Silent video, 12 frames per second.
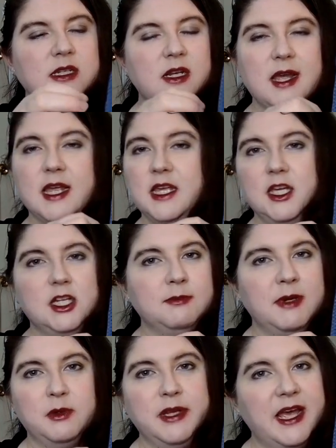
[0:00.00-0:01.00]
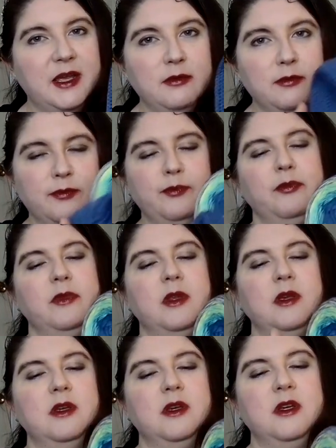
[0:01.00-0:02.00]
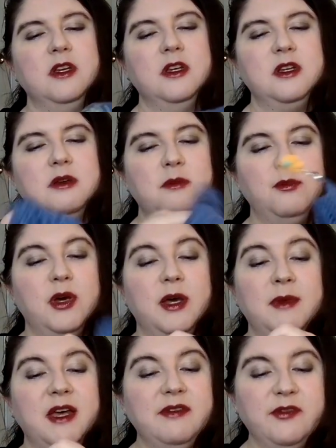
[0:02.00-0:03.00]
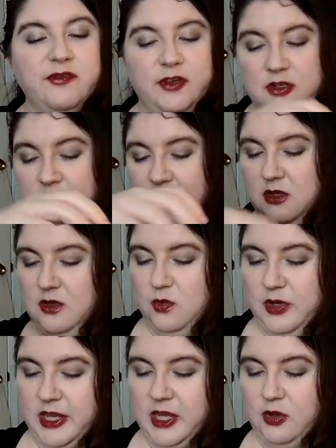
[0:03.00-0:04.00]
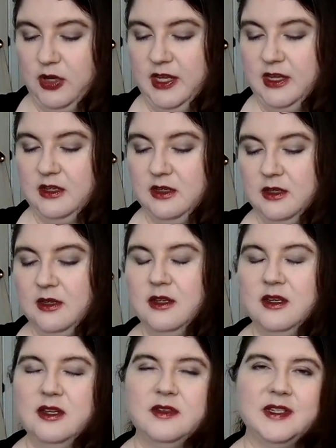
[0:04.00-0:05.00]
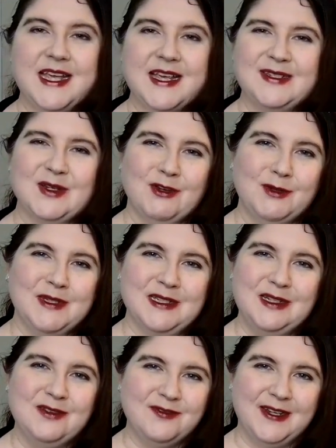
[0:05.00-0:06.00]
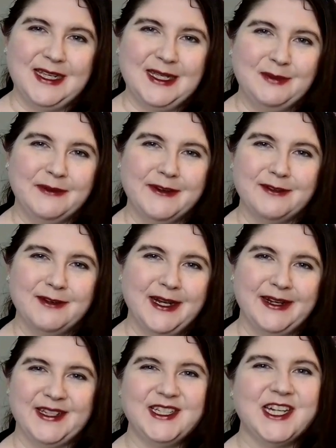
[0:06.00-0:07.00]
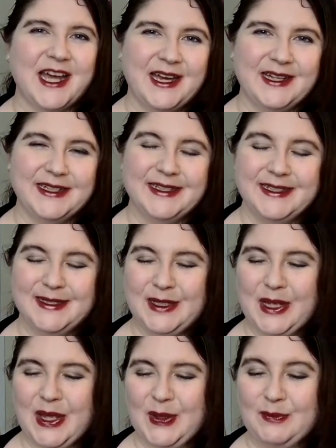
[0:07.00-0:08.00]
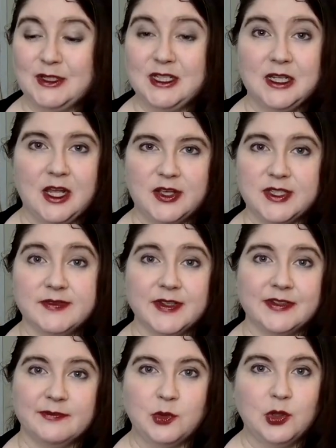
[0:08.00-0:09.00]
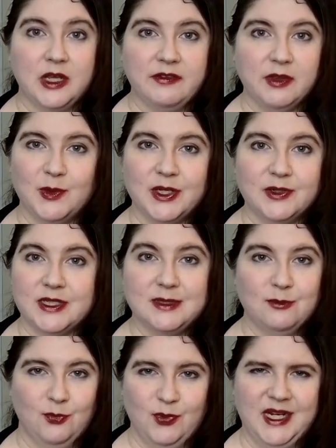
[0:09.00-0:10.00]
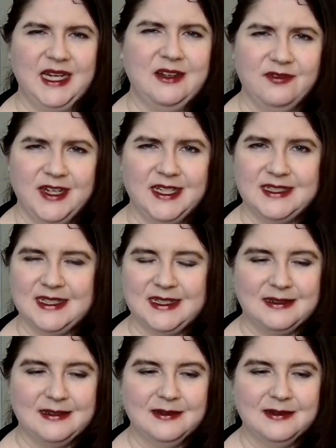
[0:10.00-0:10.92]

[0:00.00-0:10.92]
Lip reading: look like a huge amount yet, but I'm having fun working on it. The tester group is lovely. We've had a really nice chat. There's loads of us from all over the world. It's really lovely to